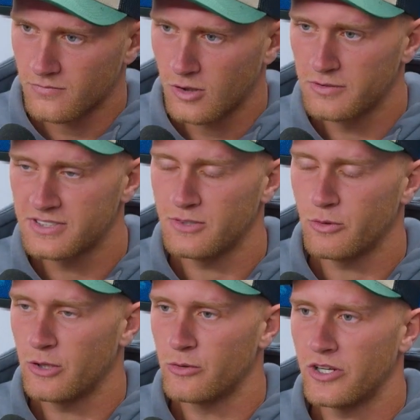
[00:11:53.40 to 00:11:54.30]
Obviously,
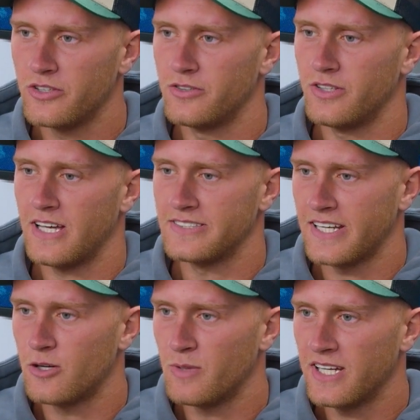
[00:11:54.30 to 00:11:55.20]
we all know you as
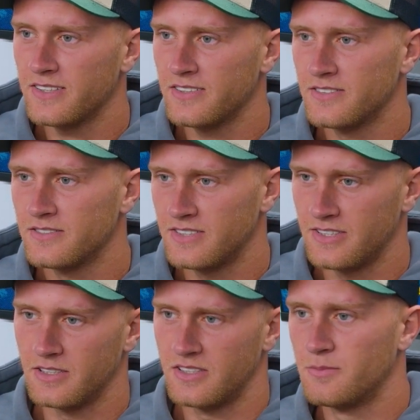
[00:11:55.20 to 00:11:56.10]
Almac. Did
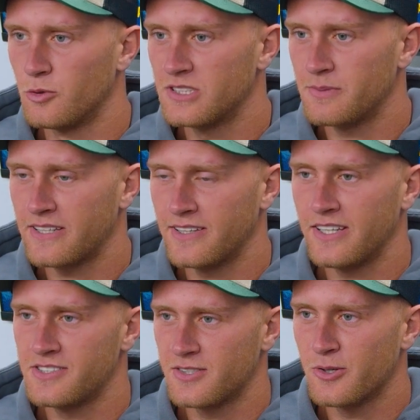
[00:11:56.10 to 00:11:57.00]
the boys back then,
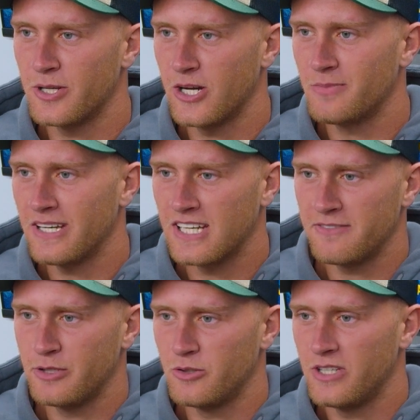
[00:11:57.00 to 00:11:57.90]
they used to call you Almac
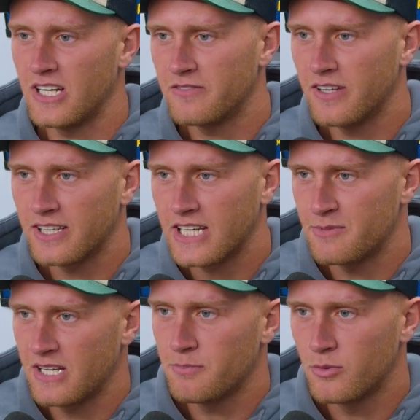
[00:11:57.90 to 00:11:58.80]
even when you were a young fella
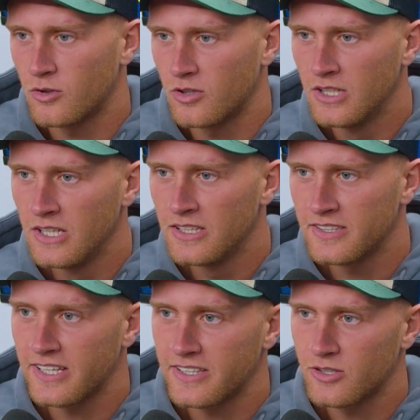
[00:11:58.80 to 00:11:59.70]
coming up, or
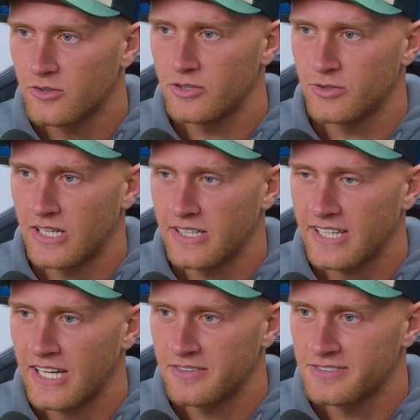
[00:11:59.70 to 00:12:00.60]
did they call you
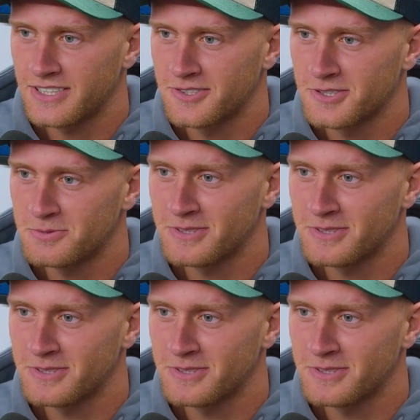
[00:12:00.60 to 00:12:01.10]
KFC Crispy